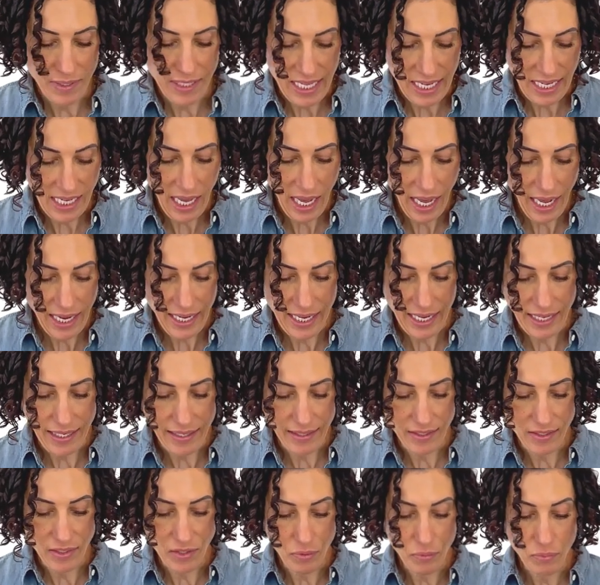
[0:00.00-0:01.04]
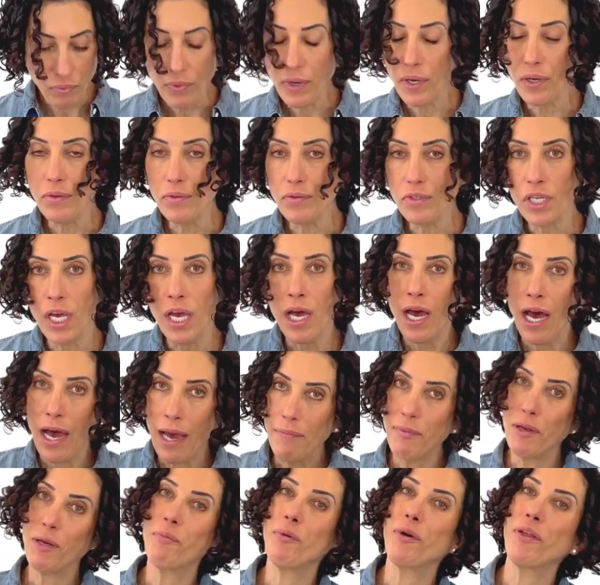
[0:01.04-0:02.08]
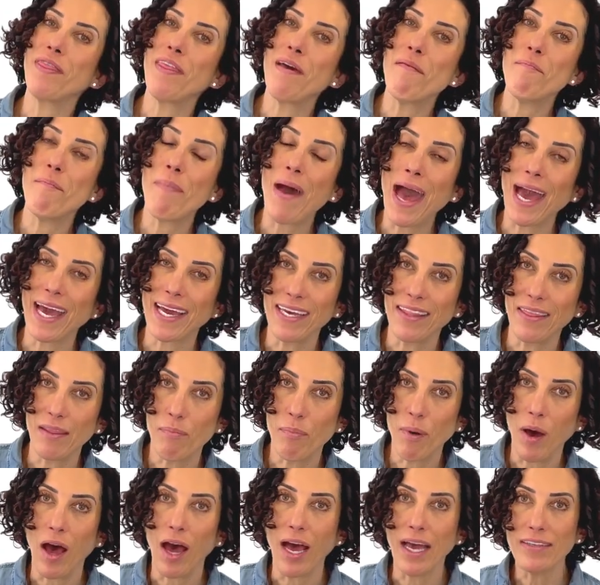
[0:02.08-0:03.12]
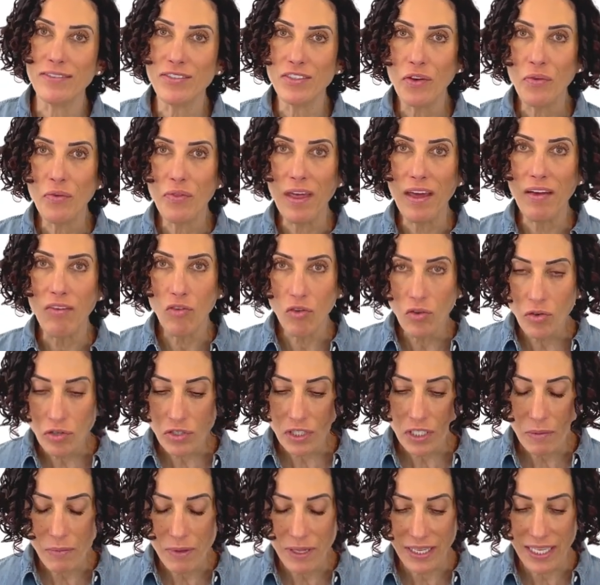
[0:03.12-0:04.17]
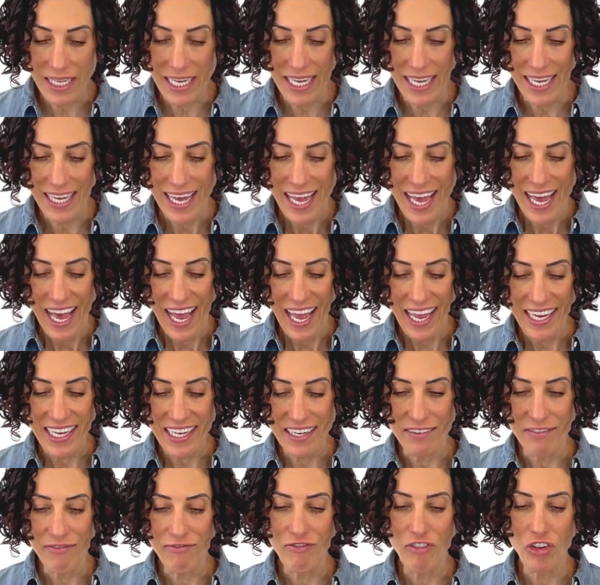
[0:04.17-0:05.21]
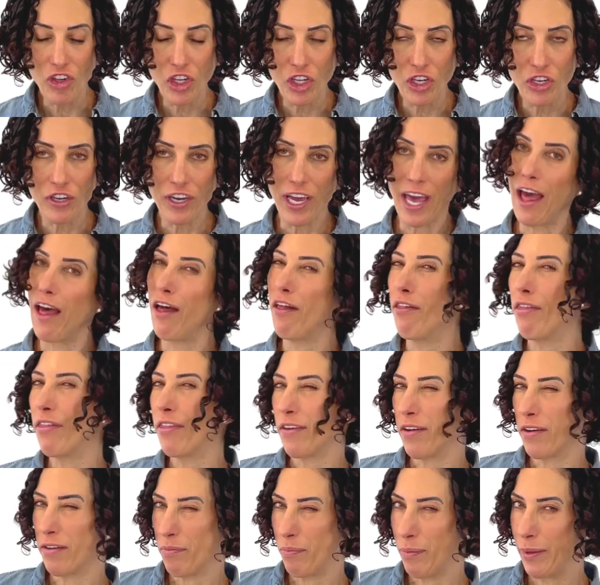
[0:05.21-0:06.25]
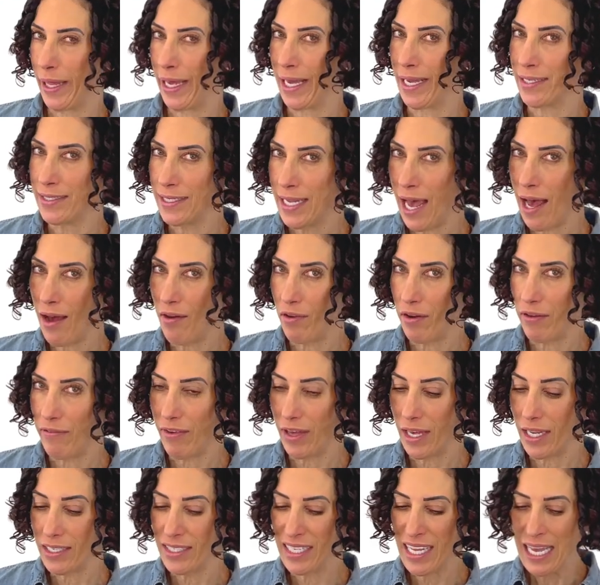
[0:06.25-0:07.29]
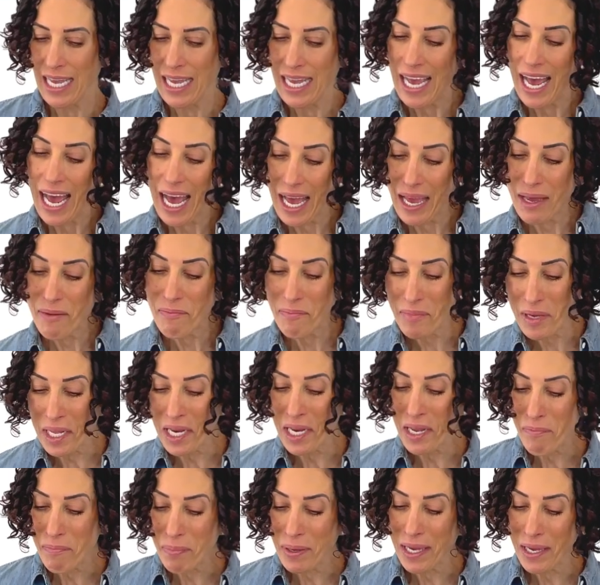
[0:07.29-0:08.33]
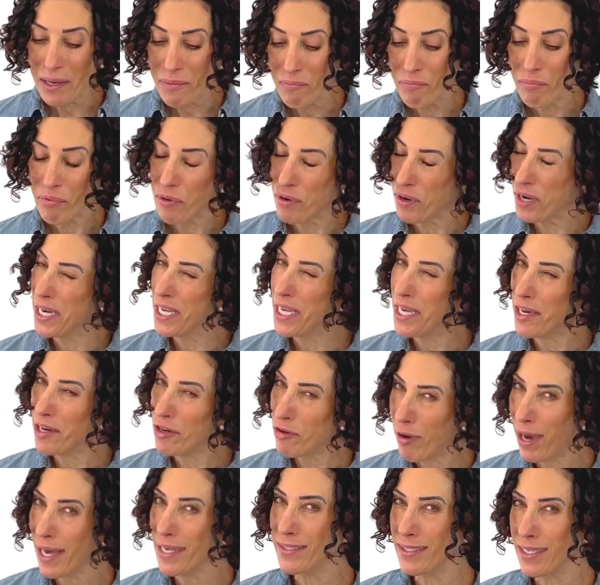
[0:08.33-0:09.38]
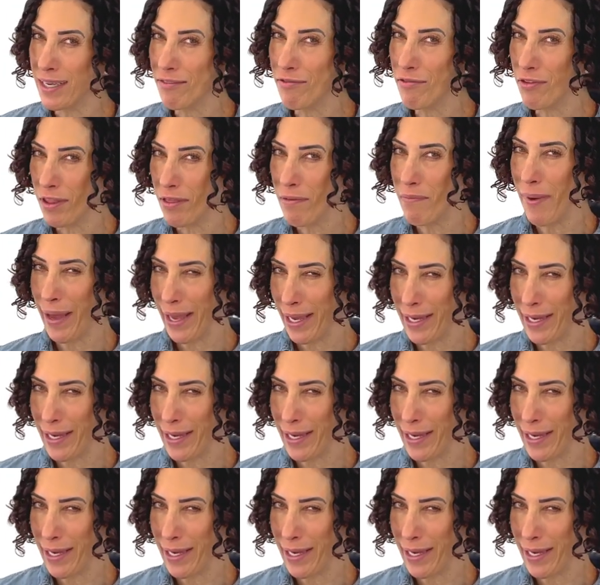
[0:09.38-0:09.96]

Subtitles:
the cuttings root, I'm going to put them back in the pot so that ultimately I get a fuller, healthier plant out of it. I'm going to be pretty aggressive with my